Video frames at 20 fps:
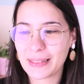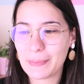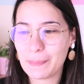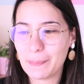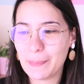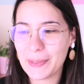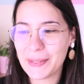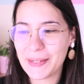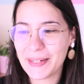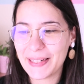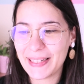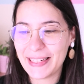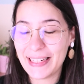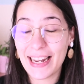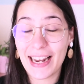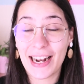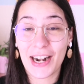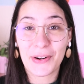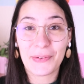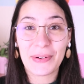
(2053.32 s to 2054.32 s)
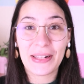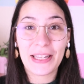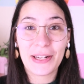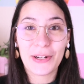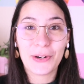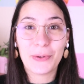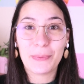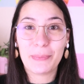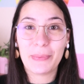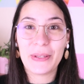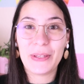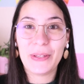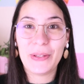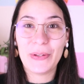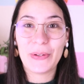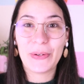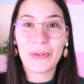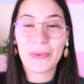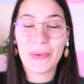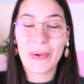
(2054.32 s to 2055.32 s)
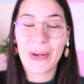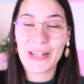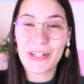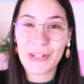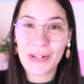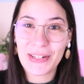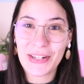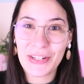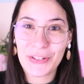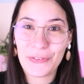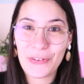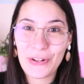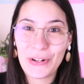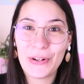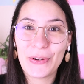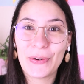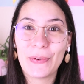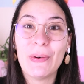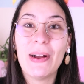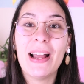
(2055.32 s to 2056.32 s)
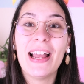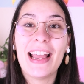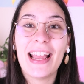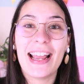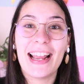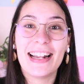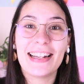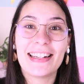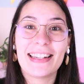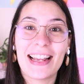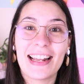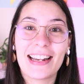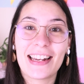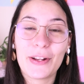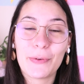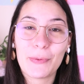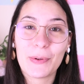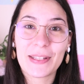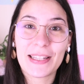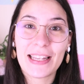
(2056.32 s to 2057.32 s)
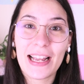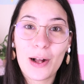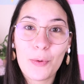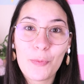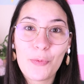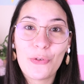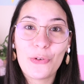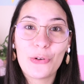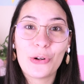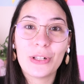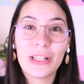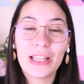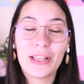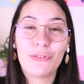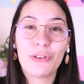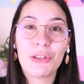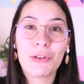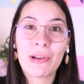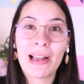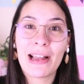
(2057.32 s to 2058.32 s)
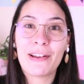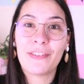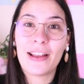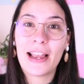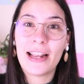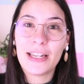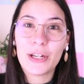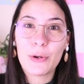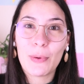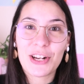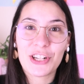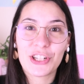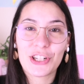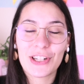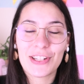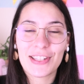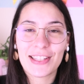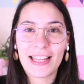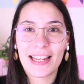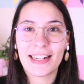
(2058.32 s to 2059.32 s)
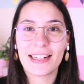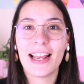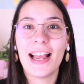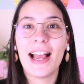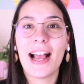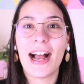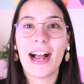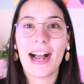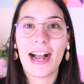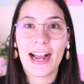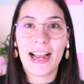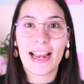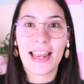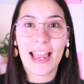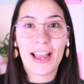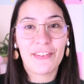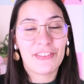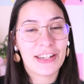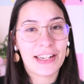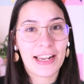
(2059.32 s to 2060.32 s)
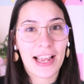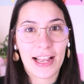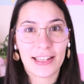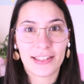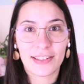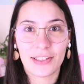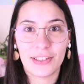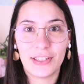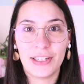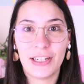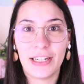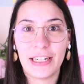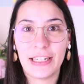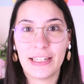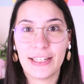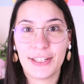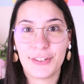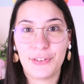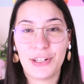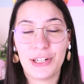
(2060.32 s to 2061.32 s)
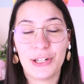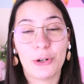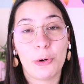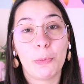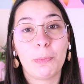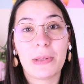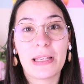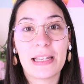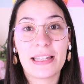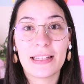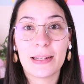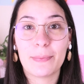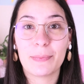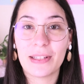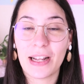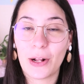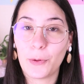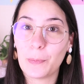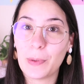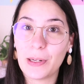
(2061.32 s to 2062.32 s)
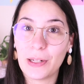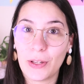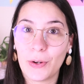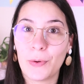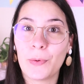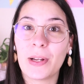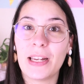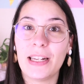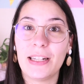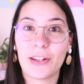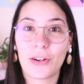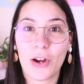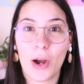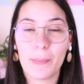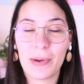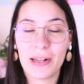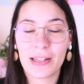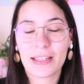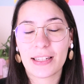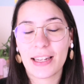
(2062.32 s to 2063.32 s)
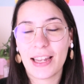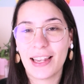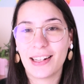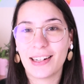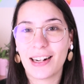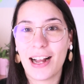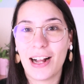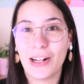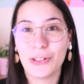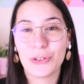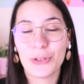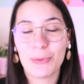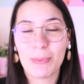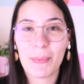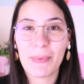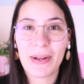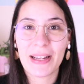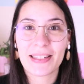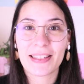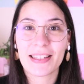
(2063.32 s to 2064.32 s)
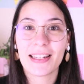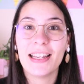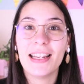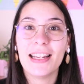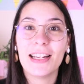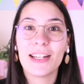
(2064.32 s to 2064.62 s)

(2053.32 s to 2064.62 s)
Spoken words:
But yeah, I really hope you enjoyed this video and that it was helpful. If you have any questions that I haven't answered in this video, please them down below in the comments and I'll do my best